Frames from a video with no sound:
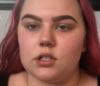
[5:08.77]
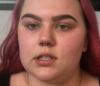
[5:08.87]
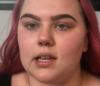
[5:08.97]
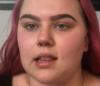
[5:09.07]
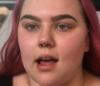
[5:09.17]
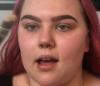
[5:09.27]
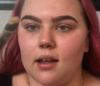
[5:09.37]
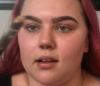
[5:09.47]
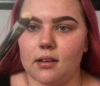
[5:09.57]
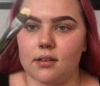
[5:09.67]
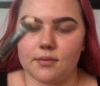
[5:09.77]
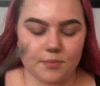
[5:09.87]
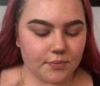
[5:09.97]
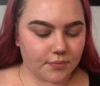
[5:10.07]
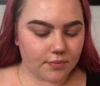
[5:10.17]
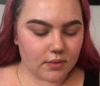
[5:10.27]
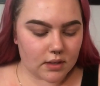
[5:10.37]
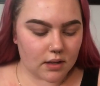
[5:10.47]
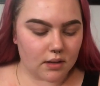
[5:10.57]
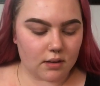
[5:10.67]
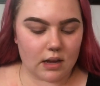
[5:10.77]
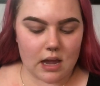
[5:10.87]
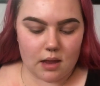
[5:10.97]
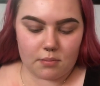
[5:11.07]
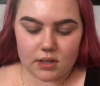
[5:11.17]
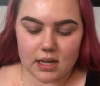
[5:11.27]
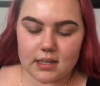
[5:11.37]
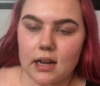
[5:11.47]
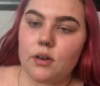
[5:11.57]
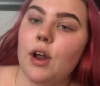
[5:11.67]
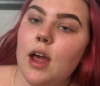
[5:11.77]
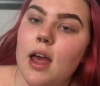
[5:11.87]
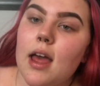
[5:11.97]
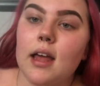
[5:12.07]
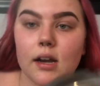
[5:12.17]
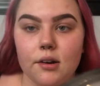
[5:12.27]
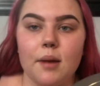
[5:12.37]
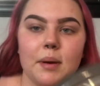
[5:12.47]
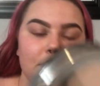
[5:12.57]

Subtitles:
just like that, and put that down. I grab